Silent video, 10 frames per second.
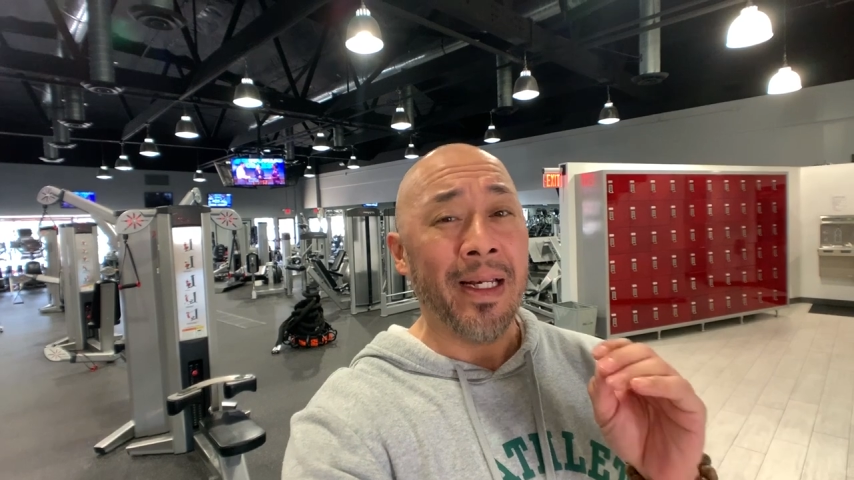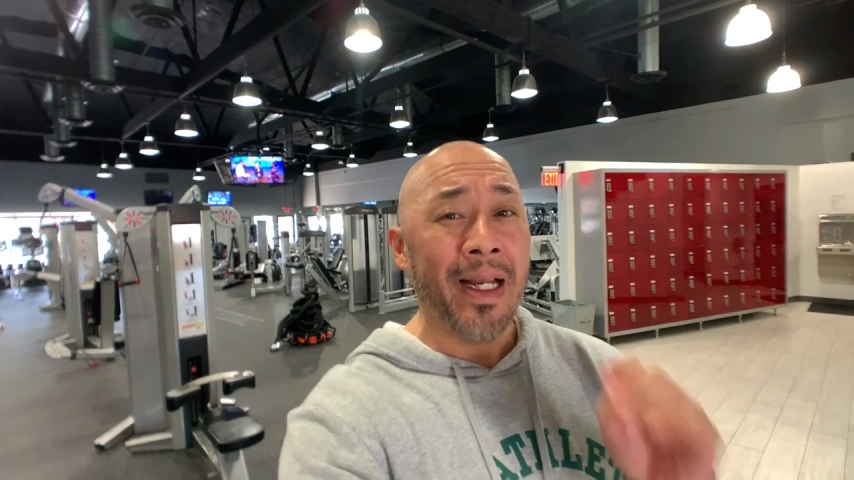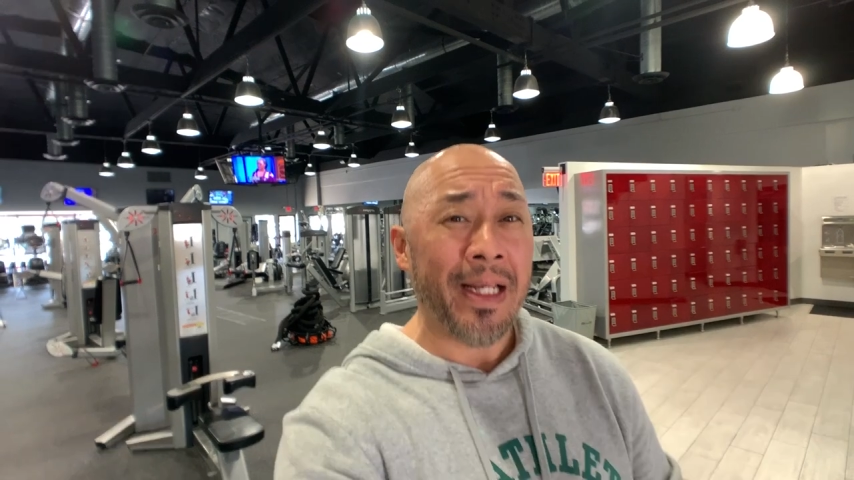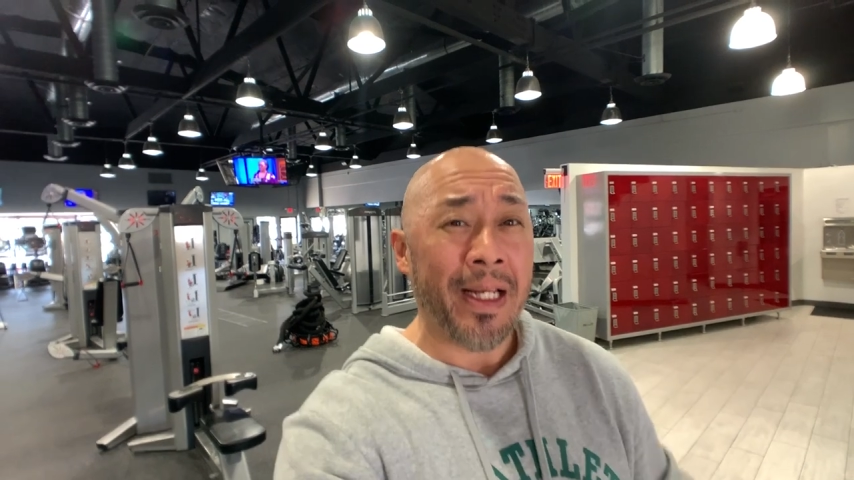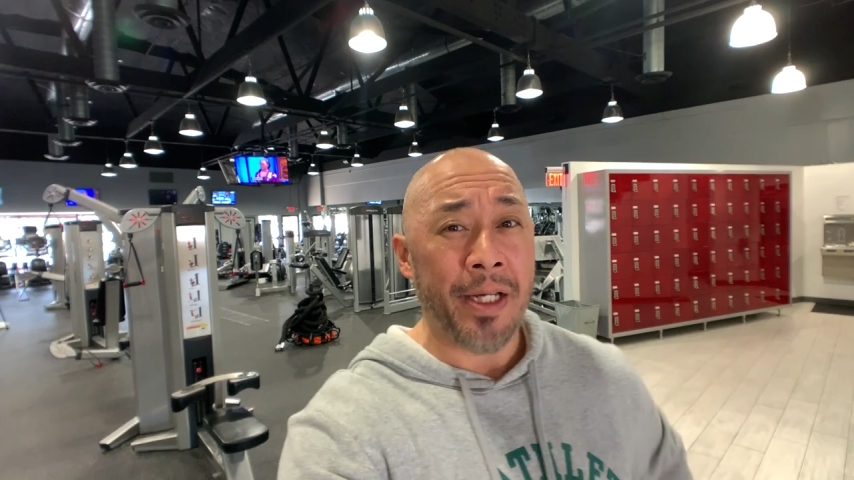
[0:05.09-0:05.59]

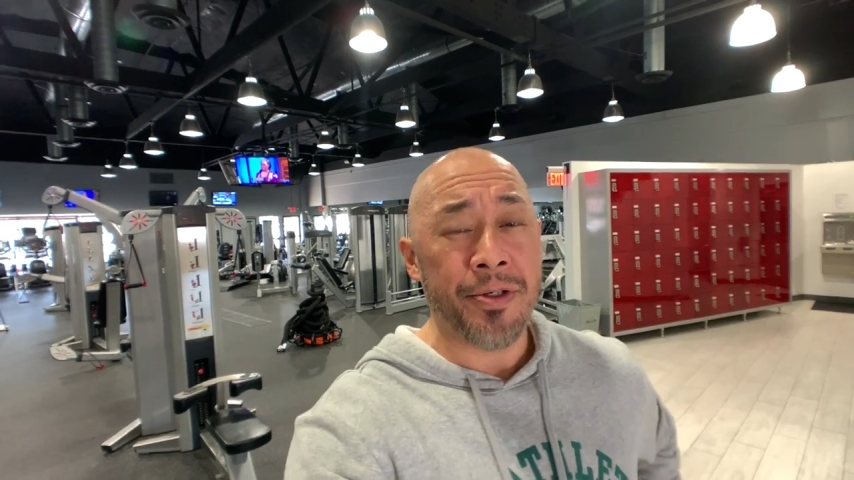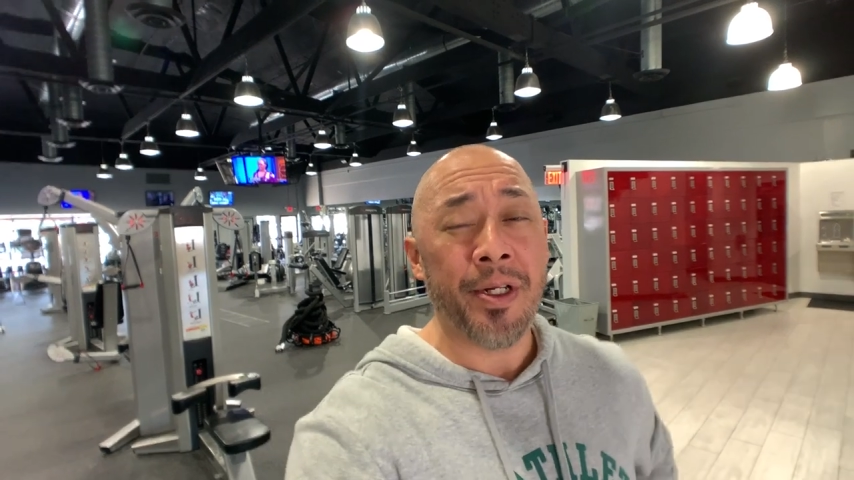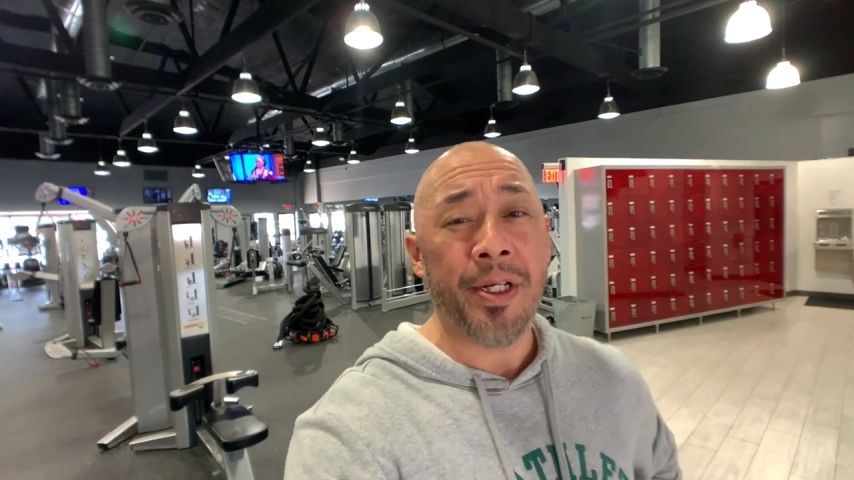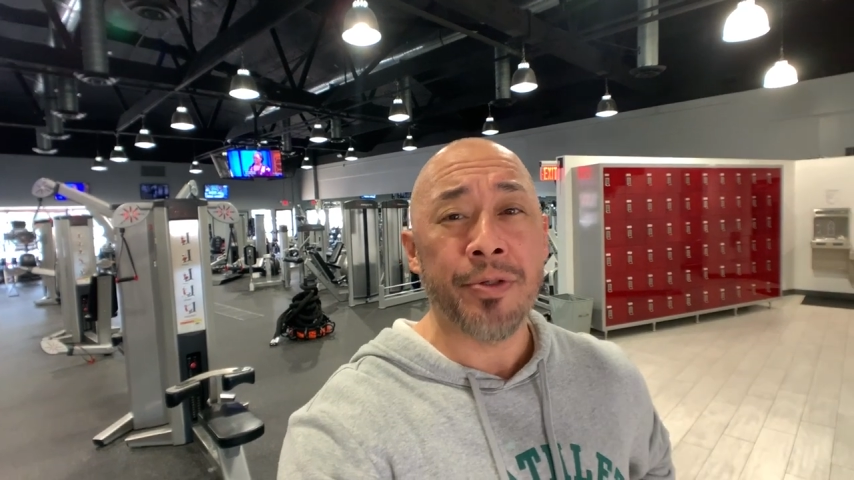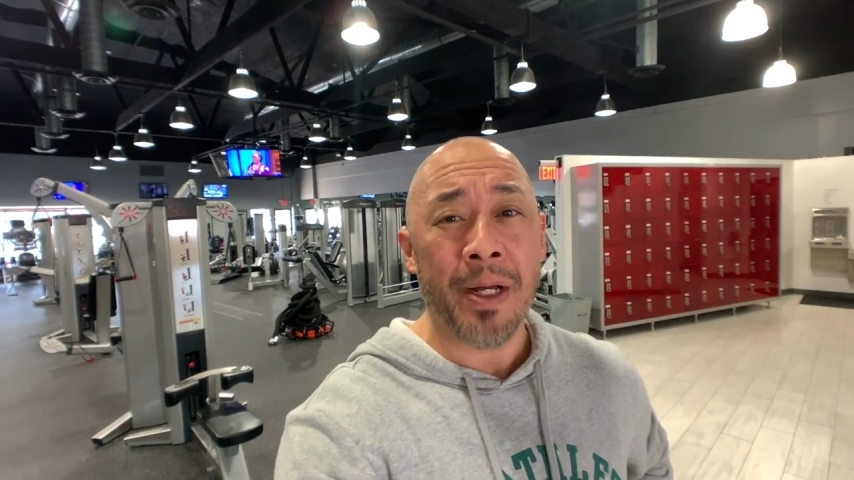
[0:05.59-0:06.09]
90 day journey
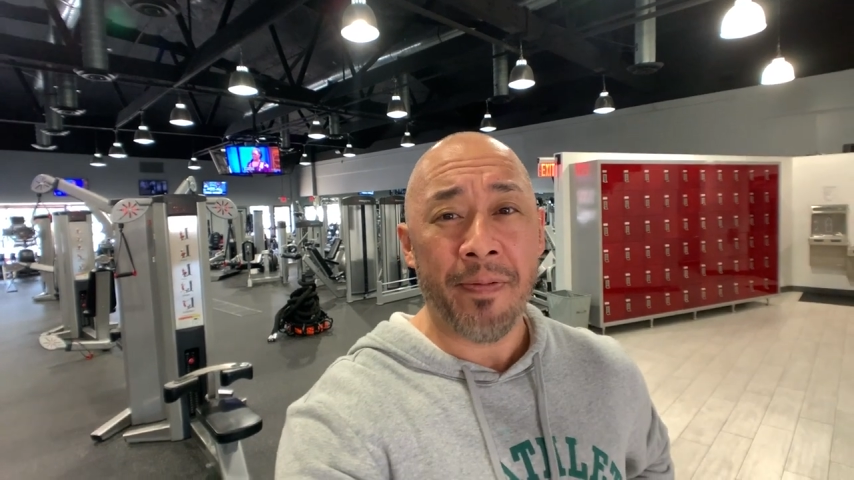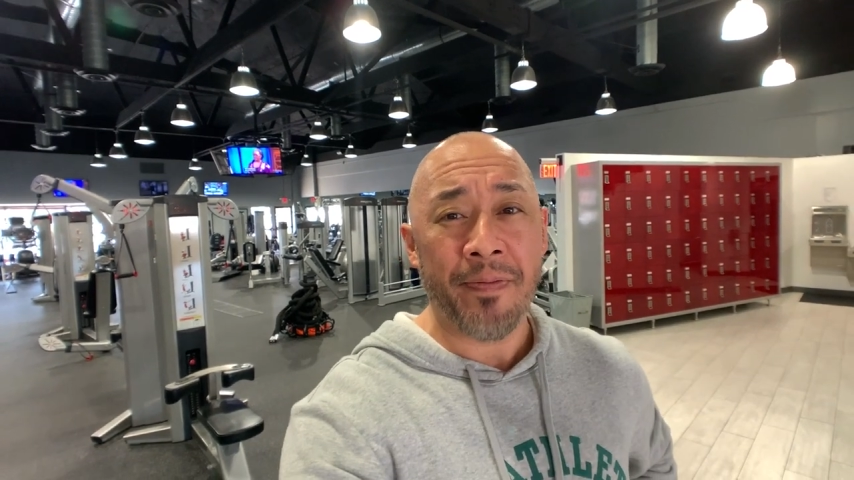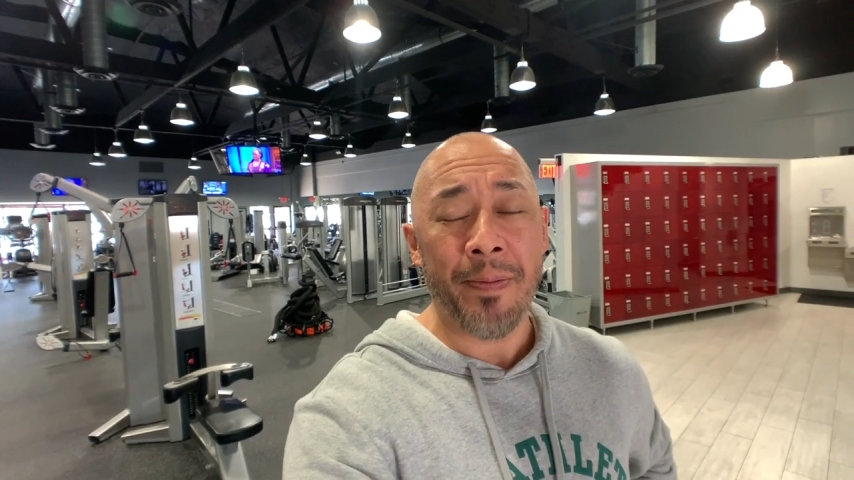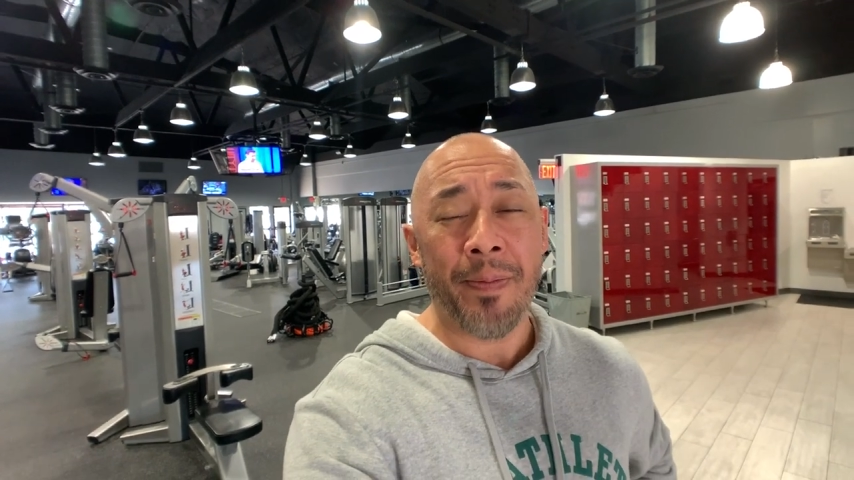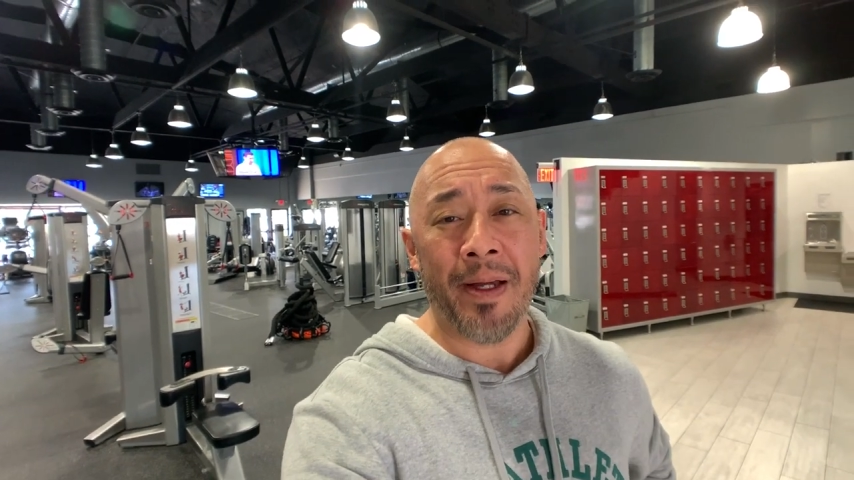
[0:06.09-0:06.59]
to drop
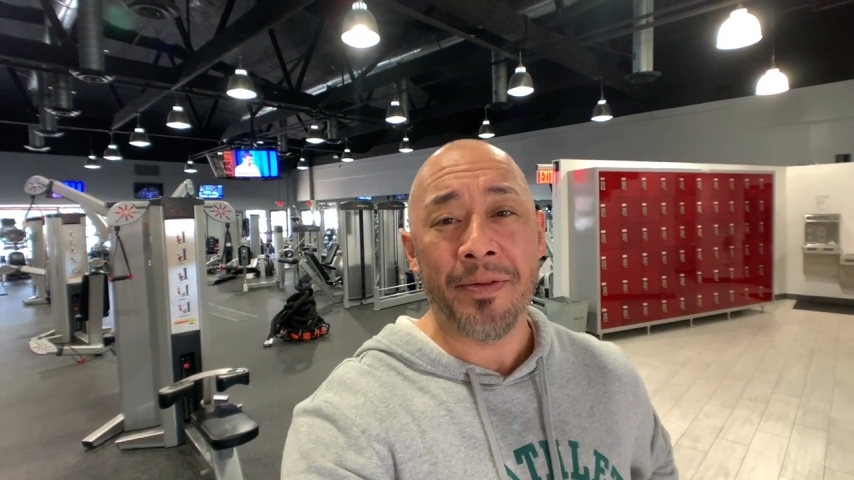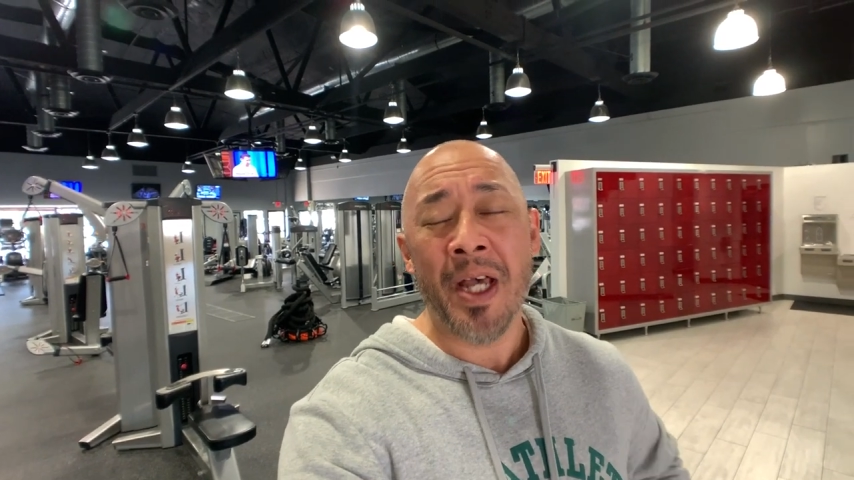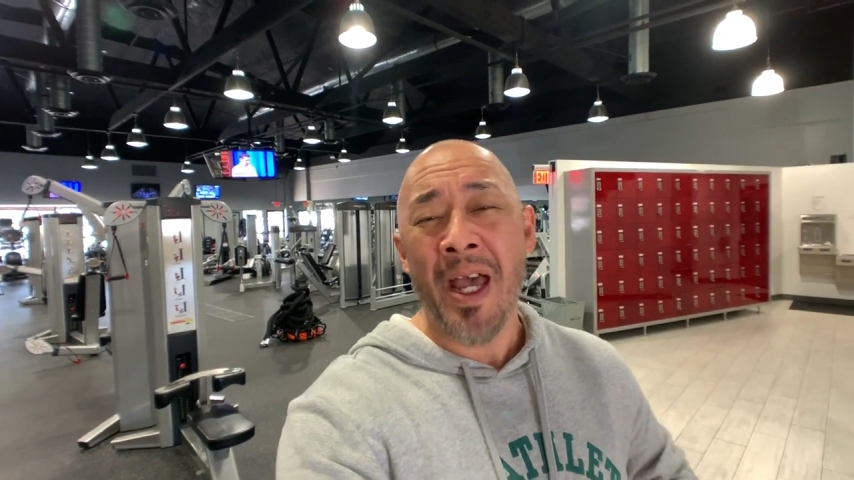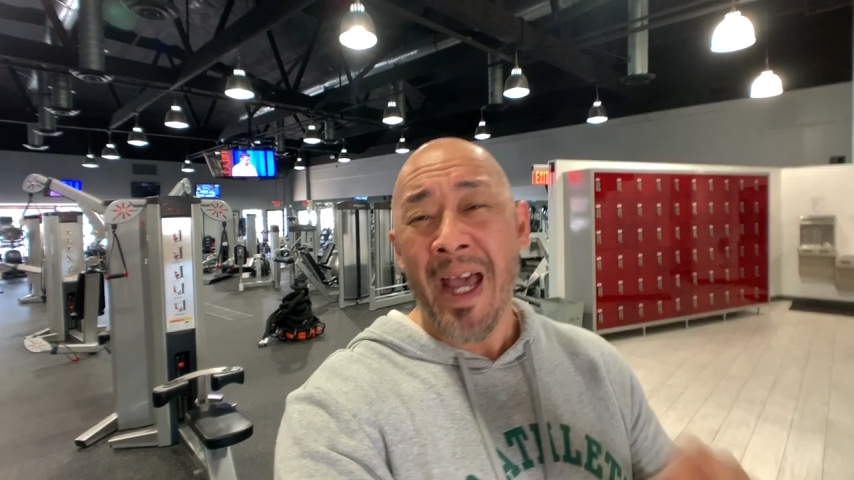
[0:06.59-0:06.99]
50 pounds,